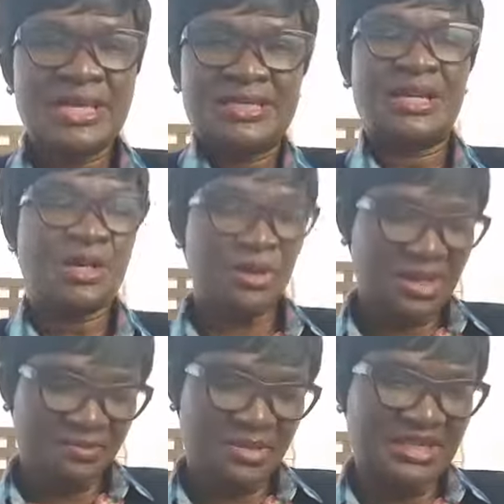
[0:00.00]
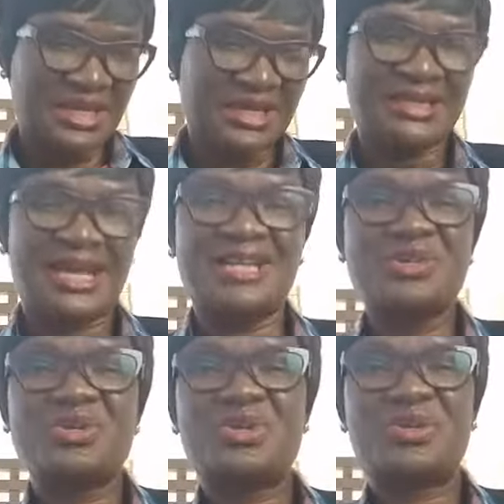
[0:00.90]
He said, look at me, darling. I
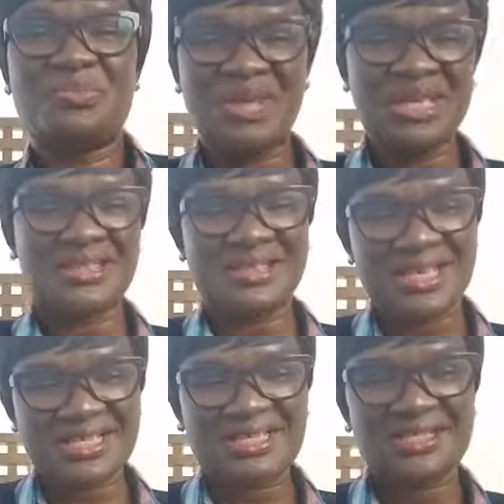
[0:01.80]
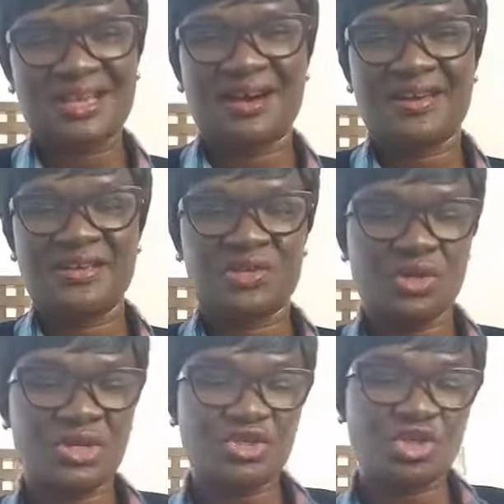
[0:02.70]
used to be this size. So
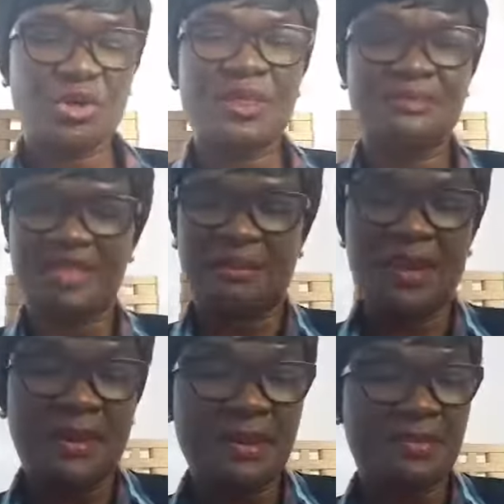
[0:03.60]
you can show them their baby